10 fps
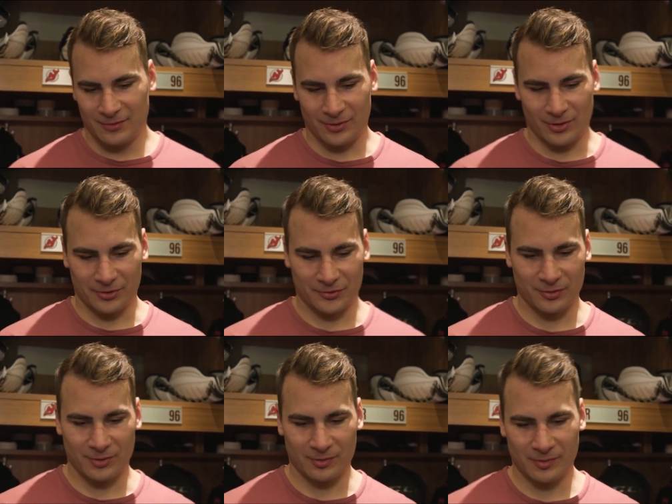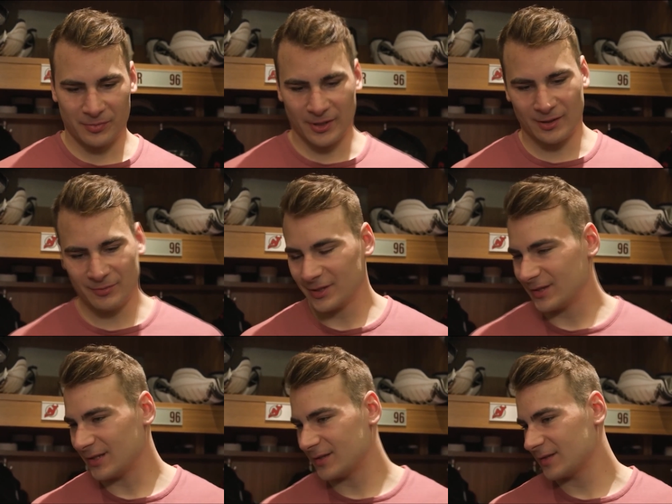we all still want to be playing,
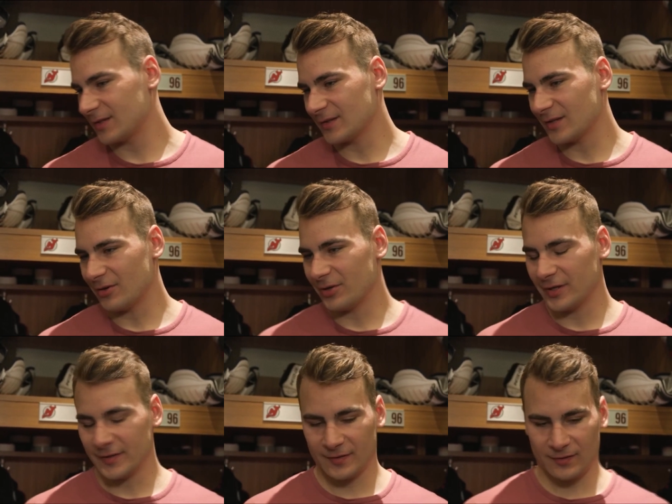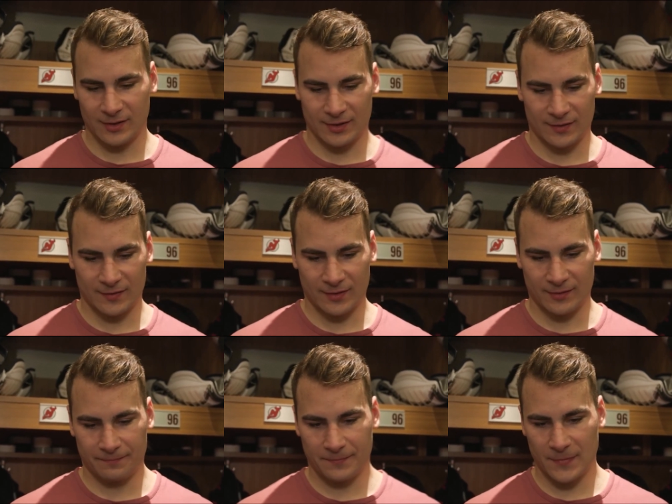but that's that's how it is. I think it's,
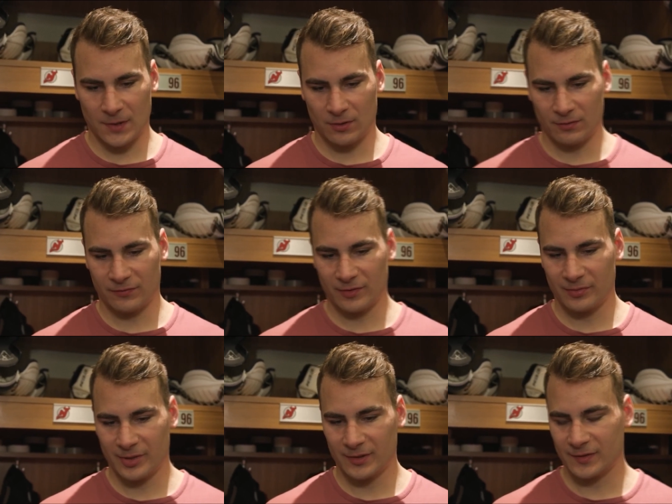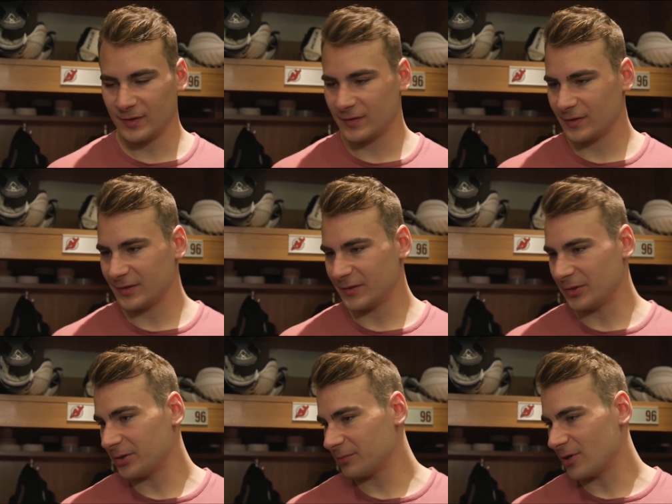uh, you know, for everybody, it's it's, it's a
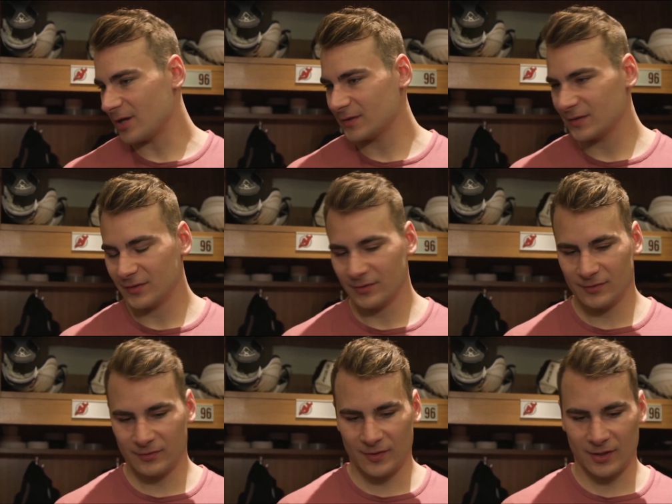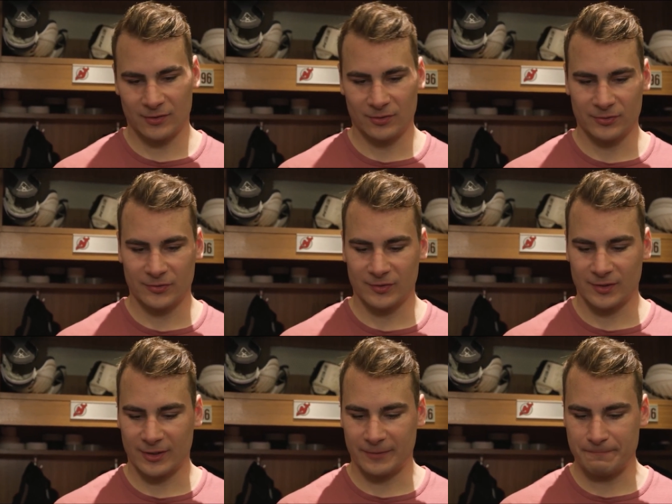learning process. You, you take those
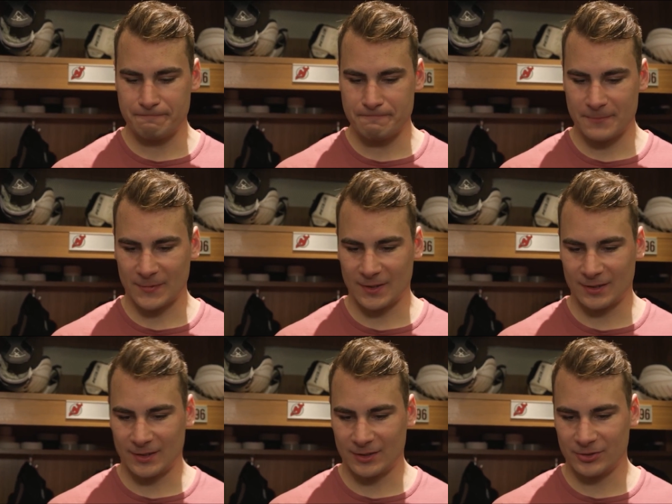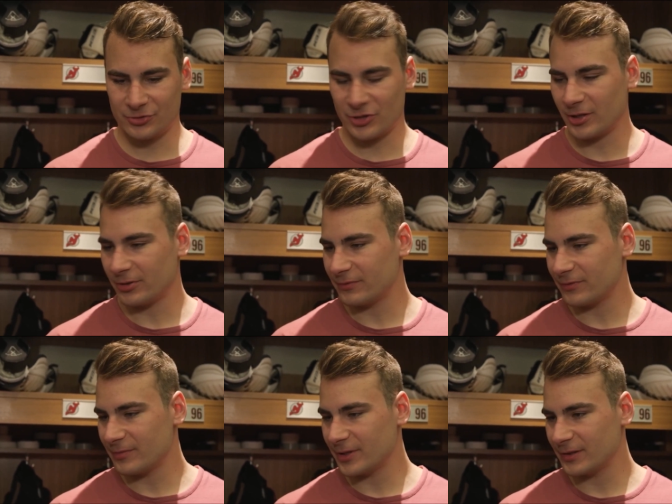uh, and, and, you try to learn
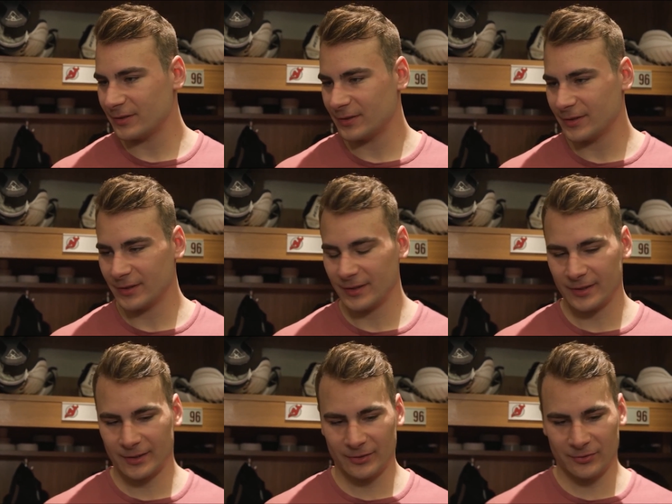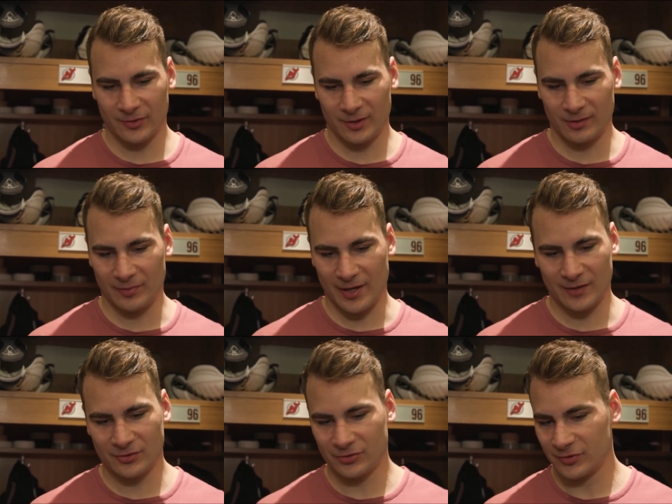from it and uh, use it in the
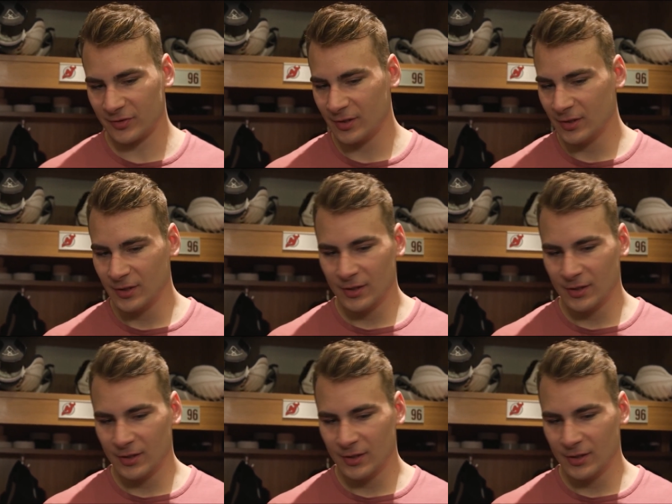past and just